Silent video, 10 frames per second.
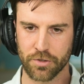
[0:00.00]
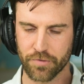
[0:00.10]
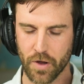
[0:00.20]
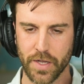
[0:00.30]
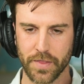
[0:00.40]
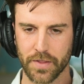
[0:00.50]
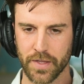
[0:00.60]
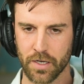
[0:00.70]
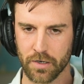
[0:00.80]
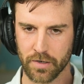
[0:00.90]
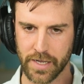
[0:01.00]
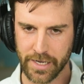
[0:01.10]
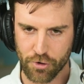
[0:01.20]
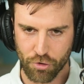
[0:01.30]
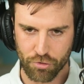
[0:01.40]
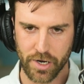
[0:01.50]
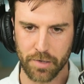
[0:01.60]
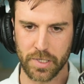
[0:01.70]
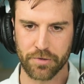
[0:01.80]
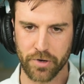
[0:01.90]
and you find that they are
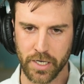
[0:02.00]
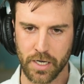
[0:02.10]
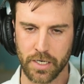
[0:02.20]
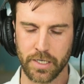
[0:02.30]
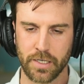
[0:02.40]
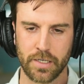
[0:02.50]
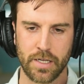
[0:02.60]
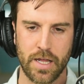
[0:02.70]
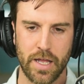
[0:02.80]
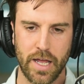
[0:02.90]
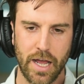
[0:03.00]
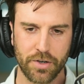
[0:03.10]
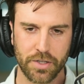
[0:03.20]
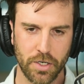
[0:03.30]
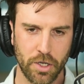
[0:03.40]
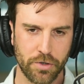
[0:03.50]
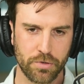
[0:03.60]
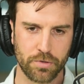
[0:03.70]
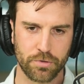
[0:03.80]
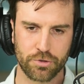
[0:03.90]
incredibly friendly. How did the
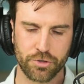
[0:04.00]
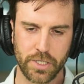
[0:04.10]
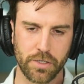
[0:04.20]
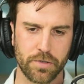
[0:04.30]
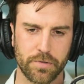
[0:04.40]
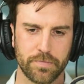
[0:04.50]
locals treat you?